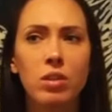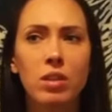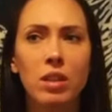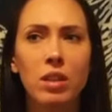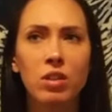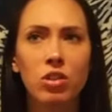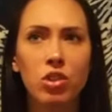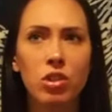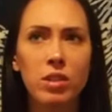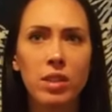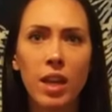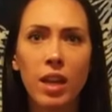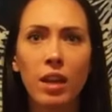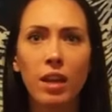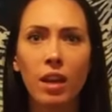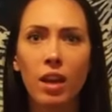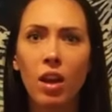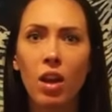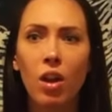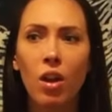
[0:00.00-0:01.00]
and just
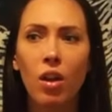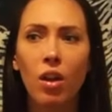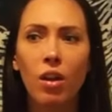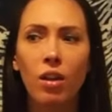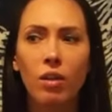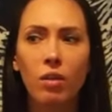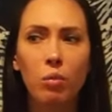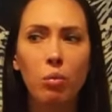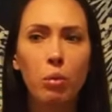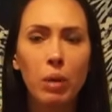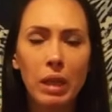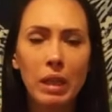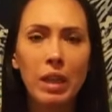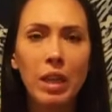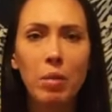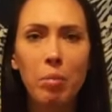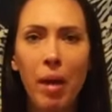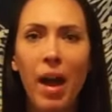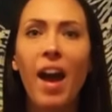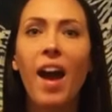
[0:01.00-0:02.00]
like
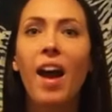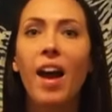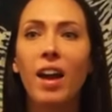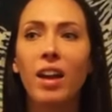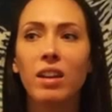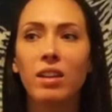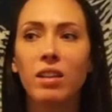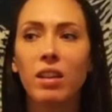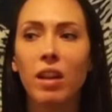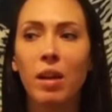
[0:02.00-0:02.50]
really bad.